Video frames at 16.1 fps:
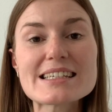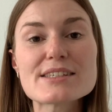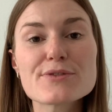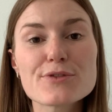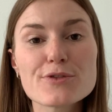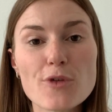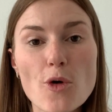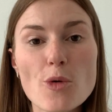is
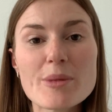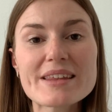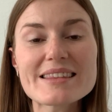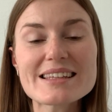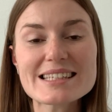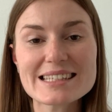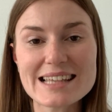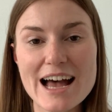forming
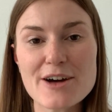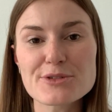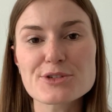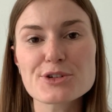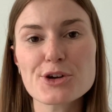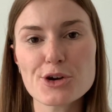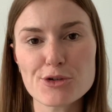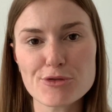the
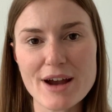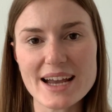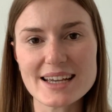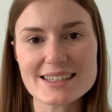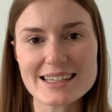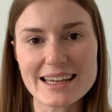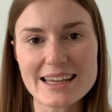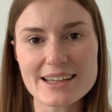sound
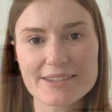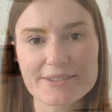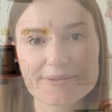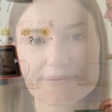correctly.